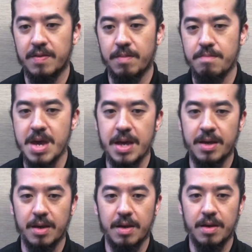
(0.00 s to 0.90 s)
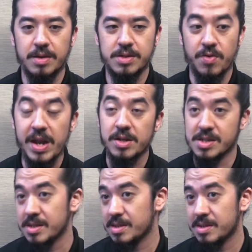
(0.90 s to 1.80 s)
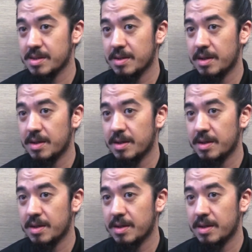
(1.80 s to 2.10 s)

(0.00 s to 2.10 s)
make strategists